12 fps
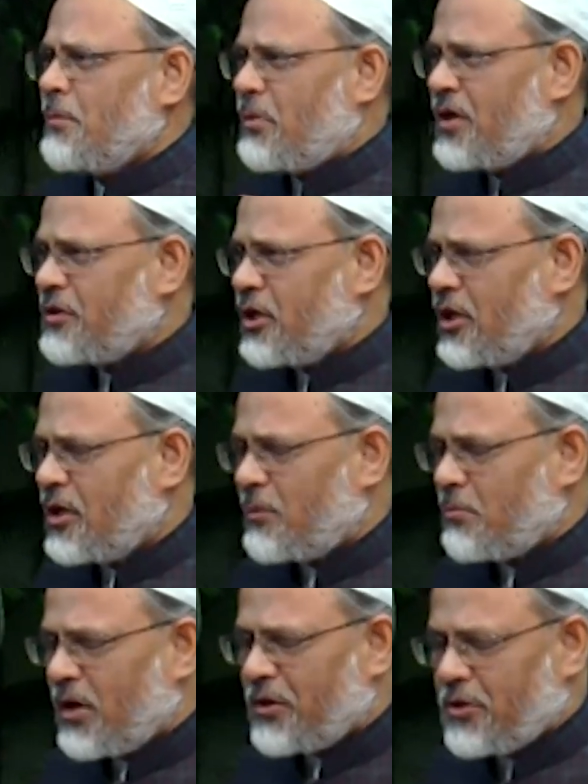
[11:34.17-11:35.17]
by
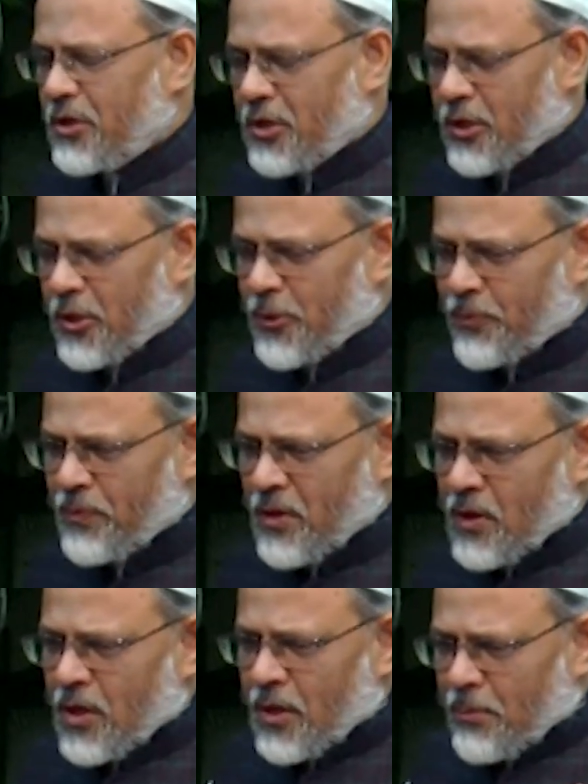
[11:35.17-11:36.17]
the
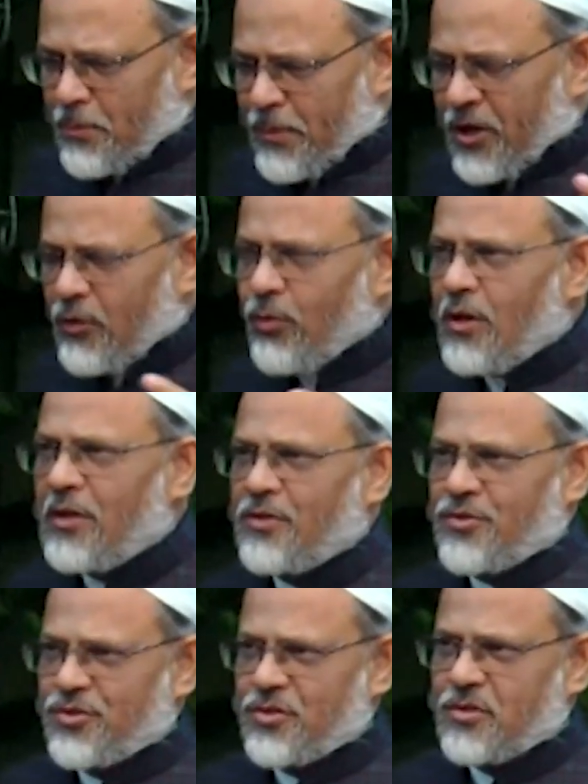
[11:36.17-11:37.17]

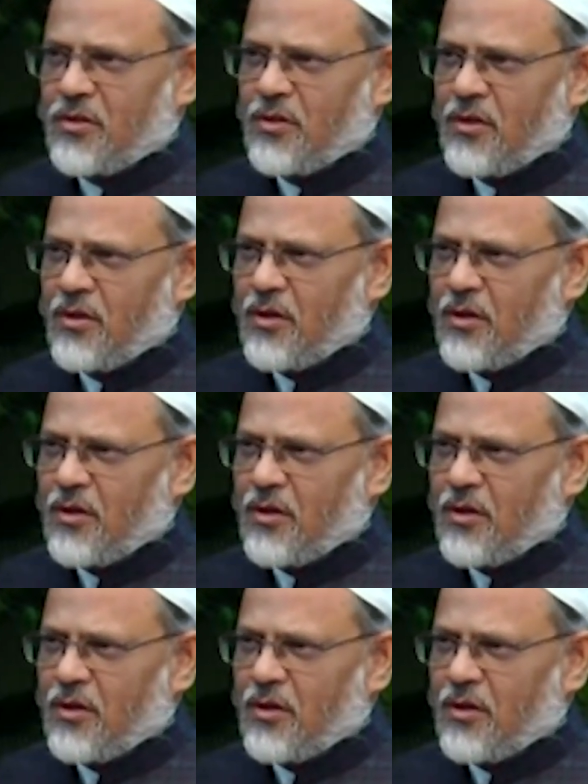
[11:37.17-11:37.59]
benevolence